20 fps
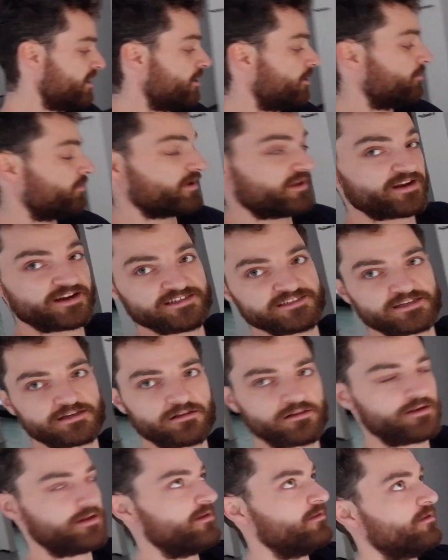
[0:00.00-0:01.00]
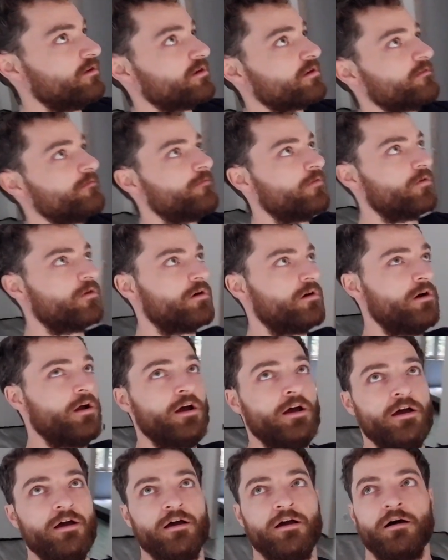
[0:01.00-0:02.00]
It'll be a nice clean look for
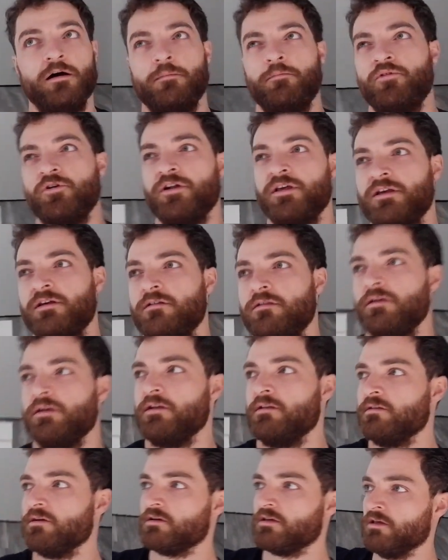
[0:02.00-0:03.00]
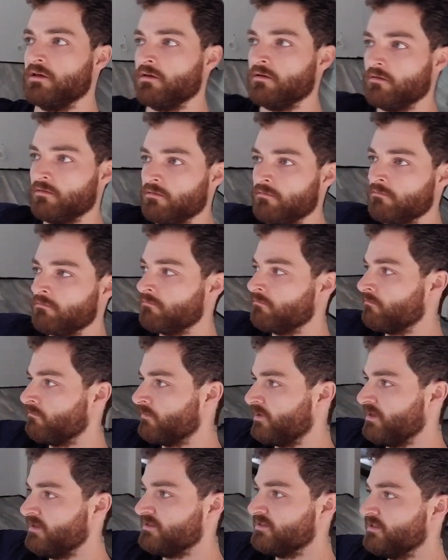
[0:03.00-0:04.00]
a pretty clean looking
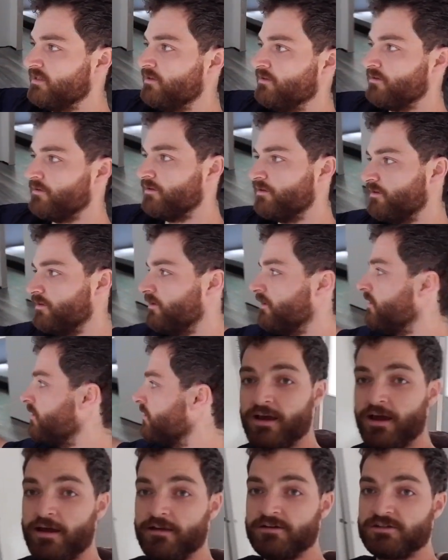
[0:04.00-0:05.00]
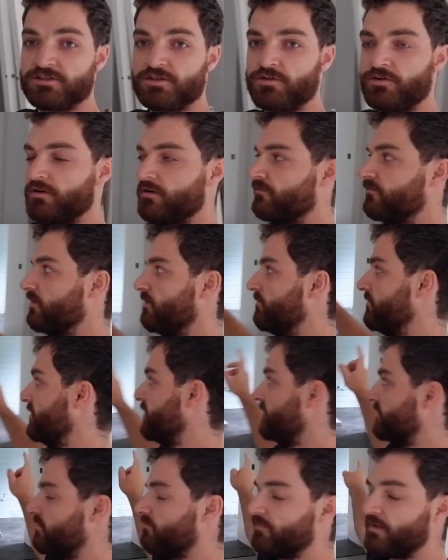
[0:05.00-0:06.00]
interior. And there's 3 of them. You
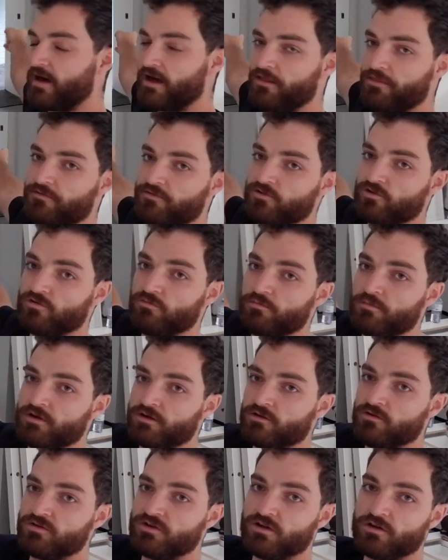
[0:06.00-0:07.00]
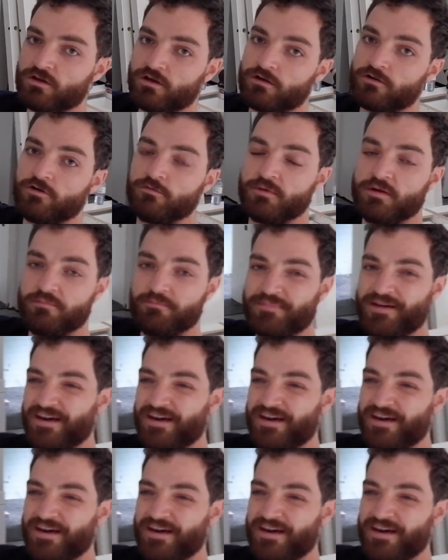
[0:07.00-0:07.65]
got the bathroom, utility room, and